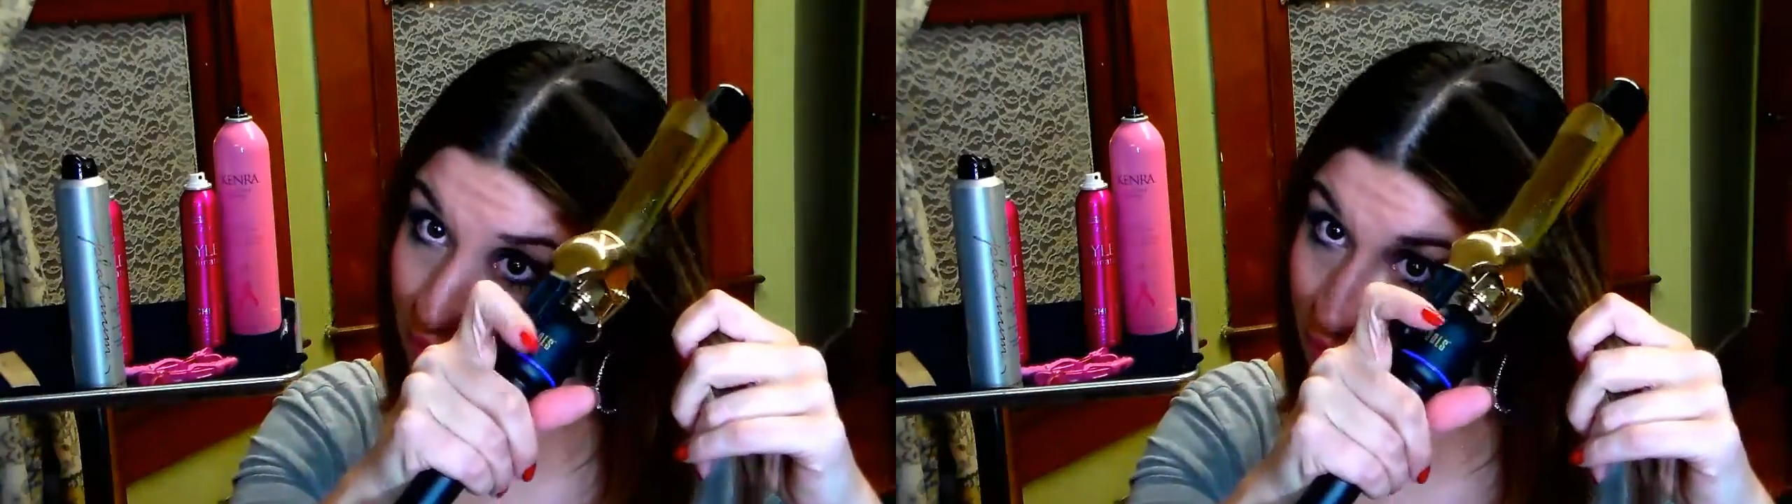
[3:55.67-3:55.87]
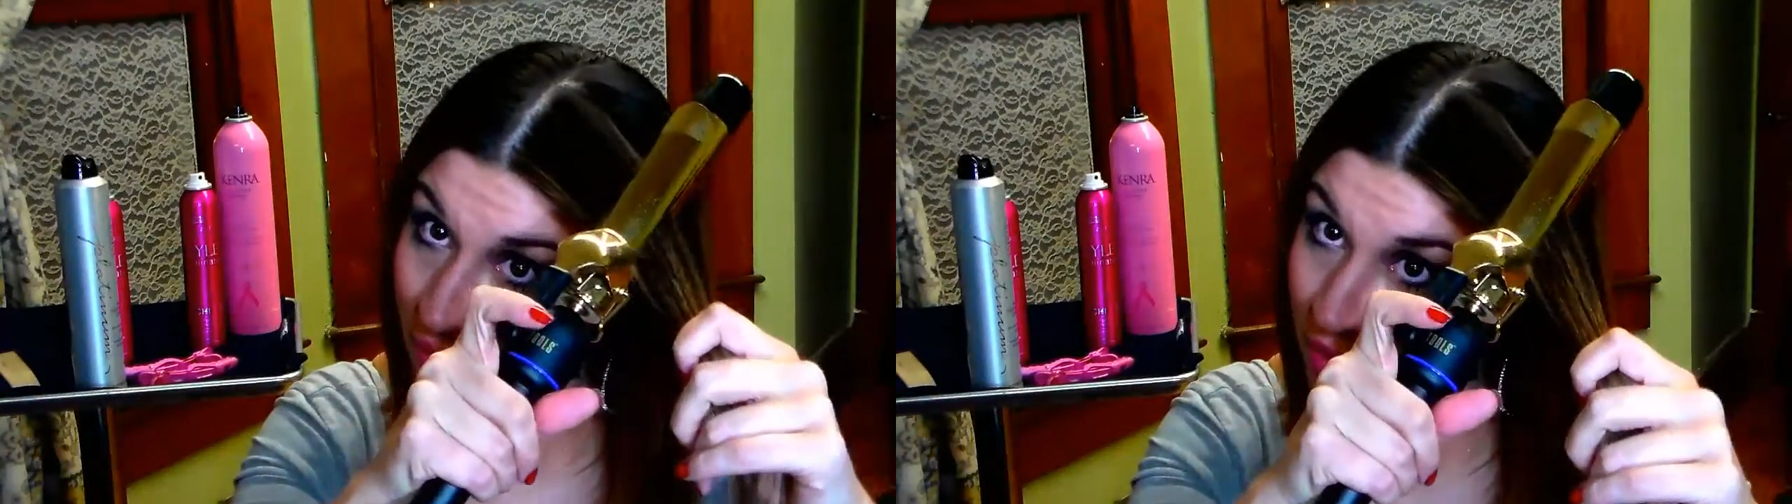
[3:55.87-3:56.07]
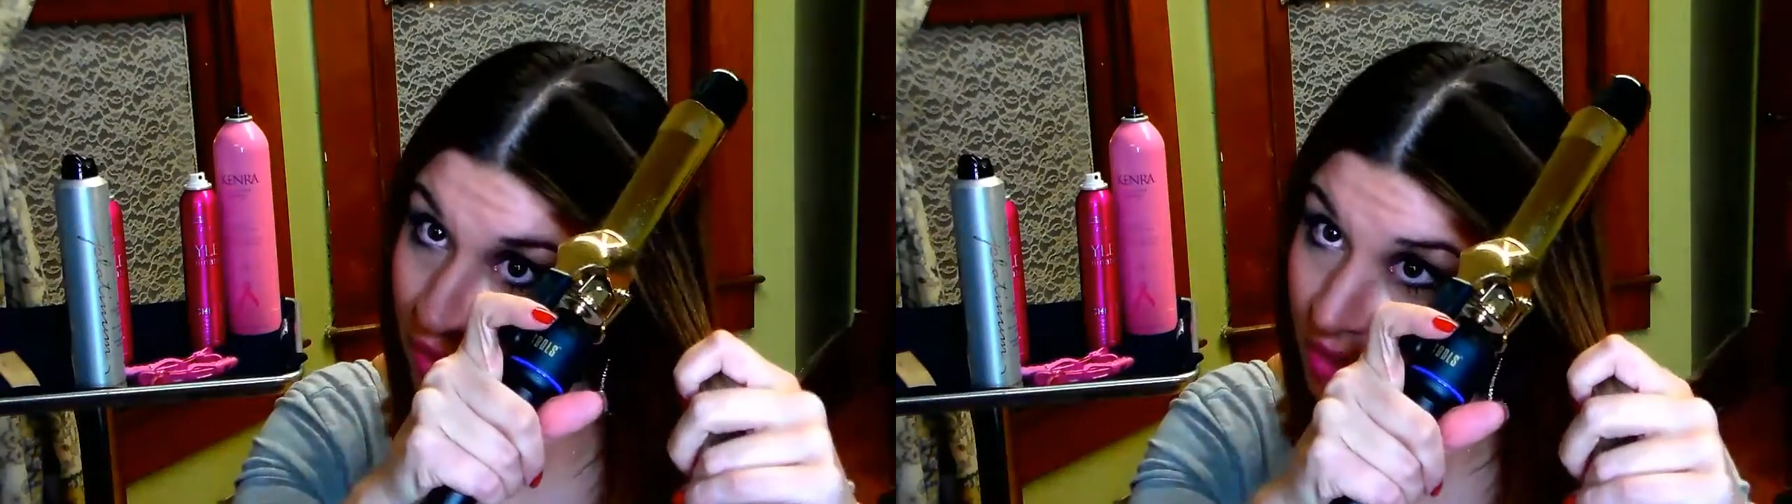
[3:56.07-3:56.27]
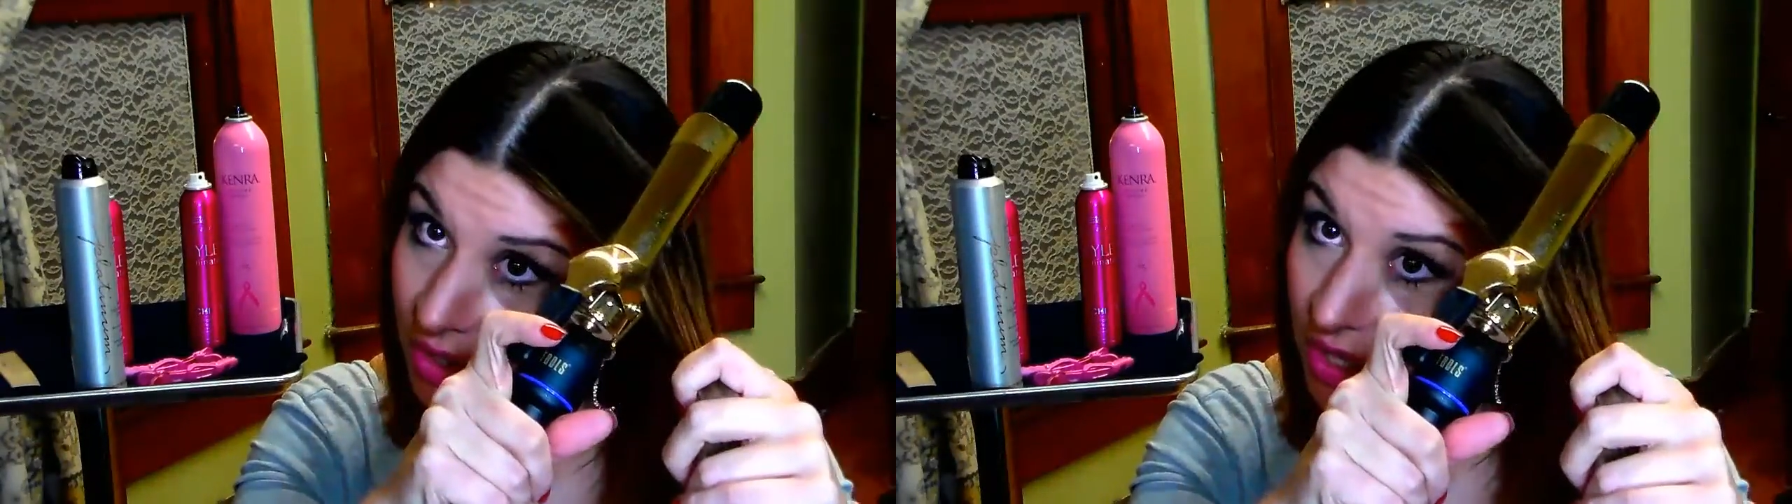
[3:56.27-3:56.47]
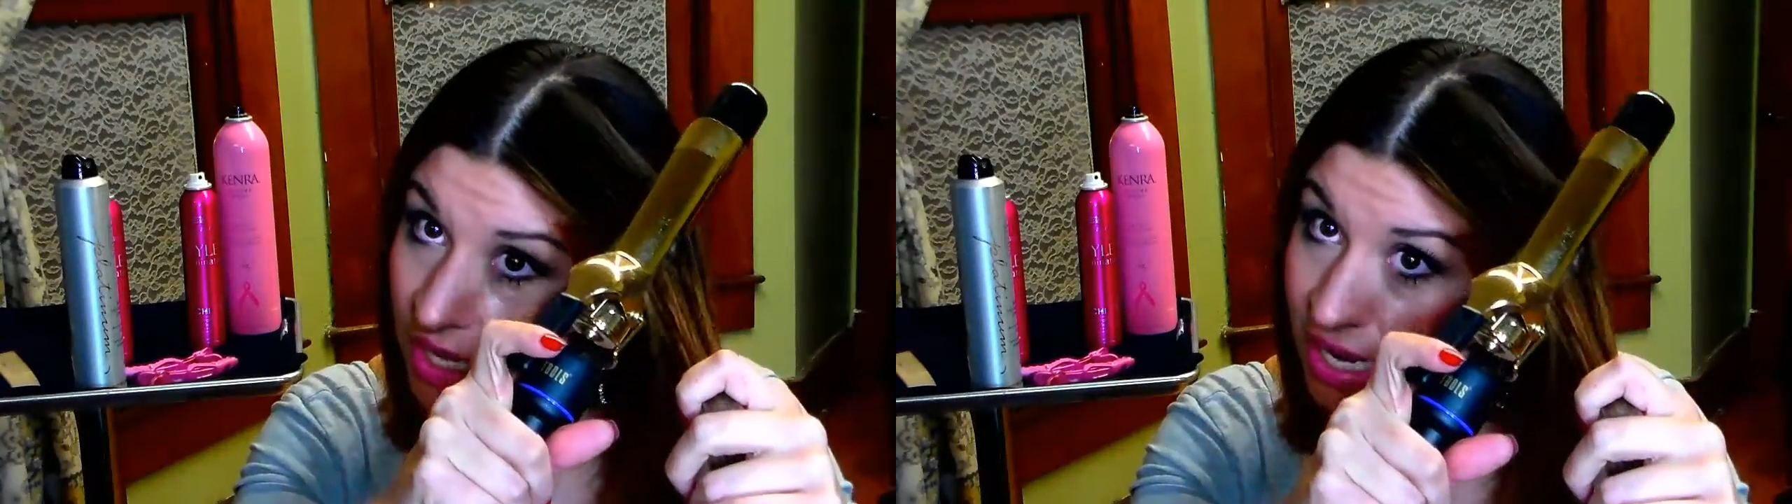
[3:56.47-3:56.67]
here,
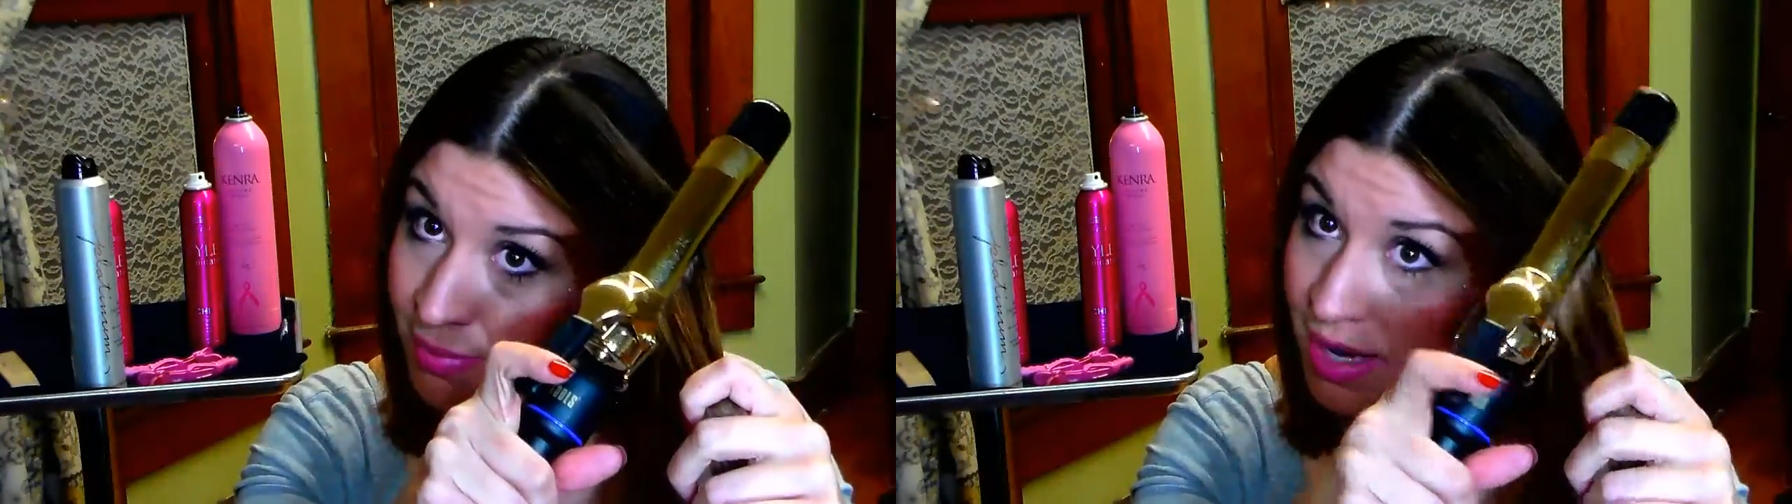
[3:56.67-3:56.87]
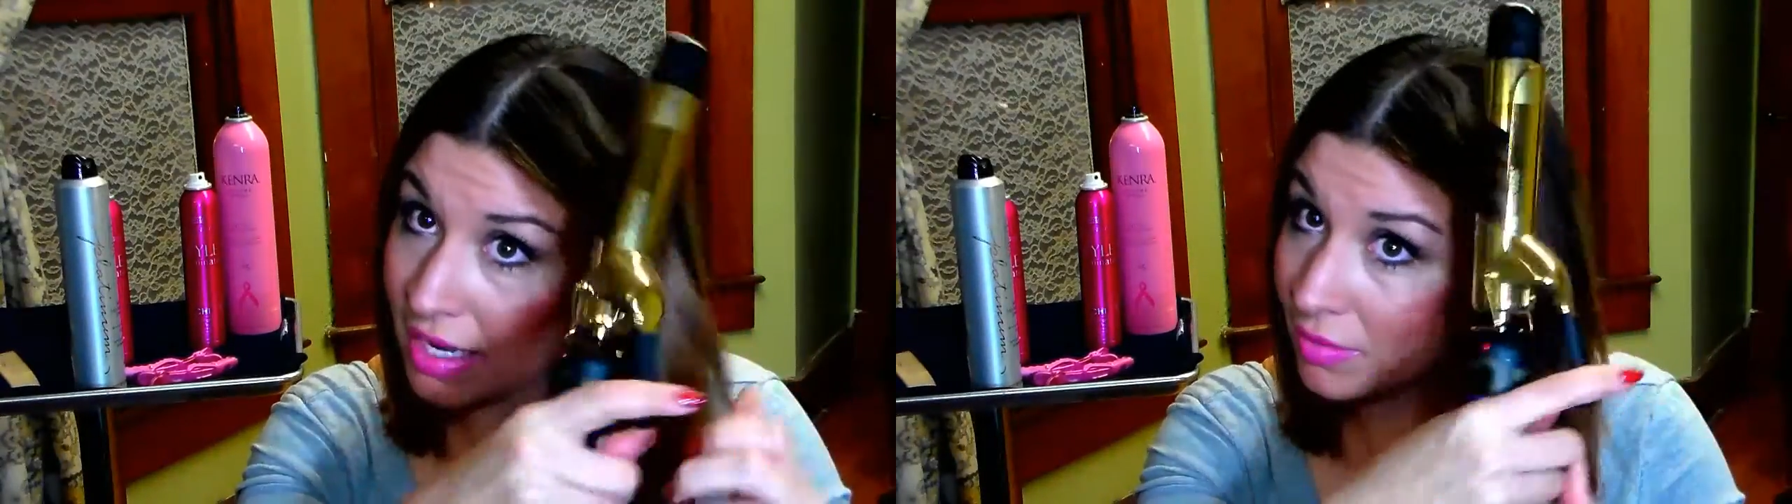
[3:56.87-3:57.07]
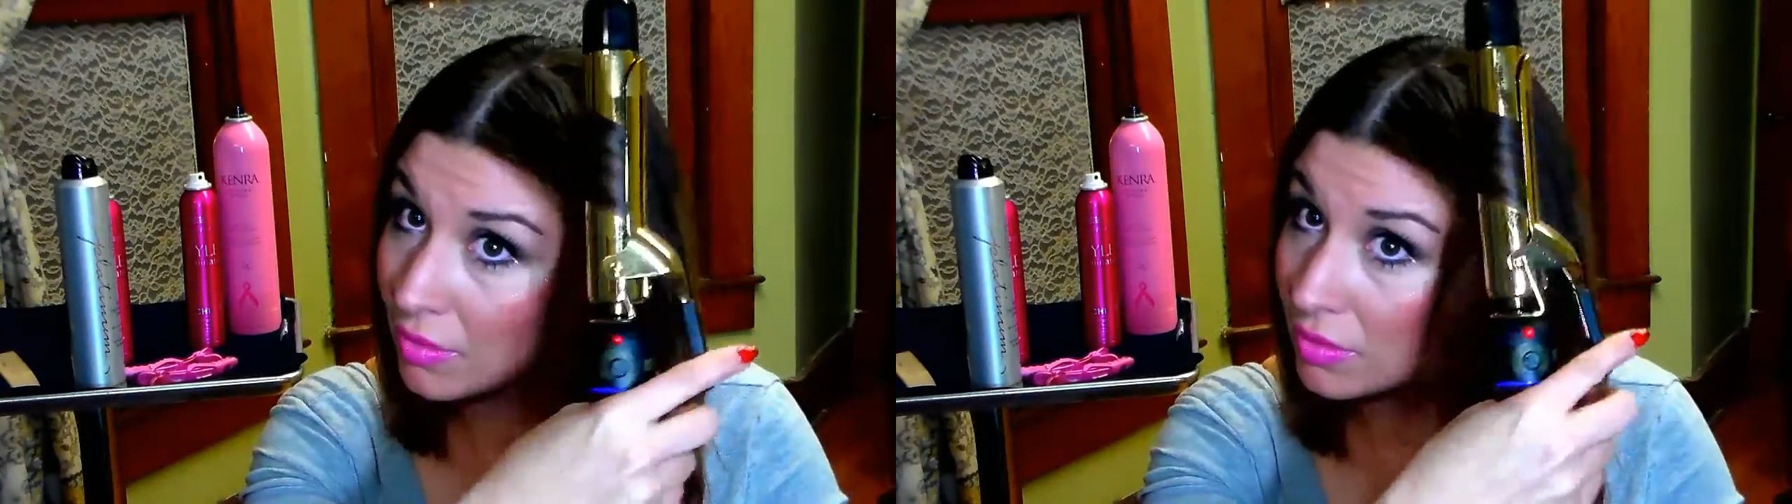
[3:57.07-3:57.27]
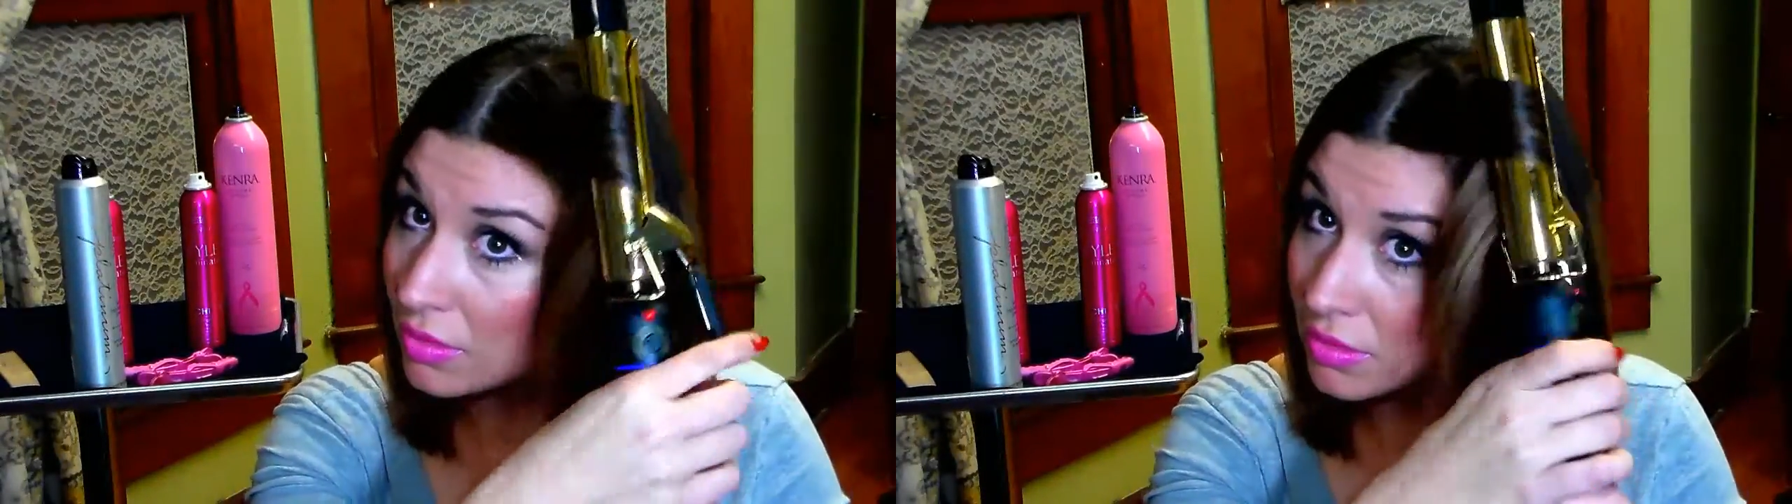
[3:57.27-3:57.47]
and I'm not